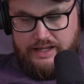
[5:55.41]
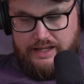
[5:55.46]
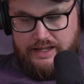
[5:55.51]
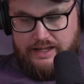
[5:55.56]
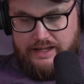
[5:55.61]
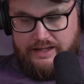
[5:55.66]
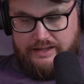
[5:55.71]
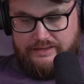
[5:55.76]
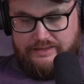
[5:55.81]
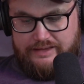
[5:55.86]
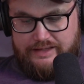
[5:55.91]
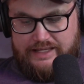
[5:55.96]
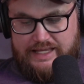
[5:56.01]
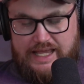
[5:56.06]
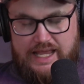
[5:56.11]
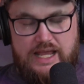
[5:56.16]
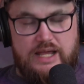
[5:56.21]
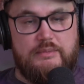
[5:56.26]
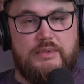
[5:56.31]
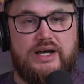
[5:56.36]
and the
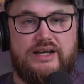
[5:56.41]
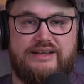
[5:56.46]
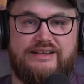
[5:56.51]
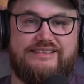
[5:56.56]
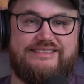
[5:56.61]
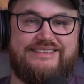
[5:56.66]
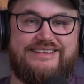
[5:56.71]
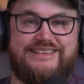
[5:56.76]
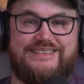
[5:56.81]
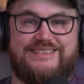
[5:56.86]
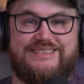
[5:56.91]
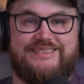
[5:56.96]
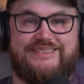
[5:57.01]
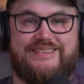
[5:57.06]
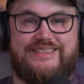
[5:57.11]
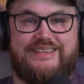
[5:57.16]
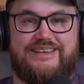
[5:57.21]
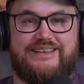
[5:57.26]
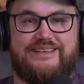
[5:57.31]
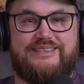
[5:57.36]
game on a
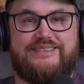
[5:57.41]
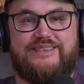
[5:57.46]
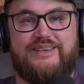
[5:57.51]
digital thing.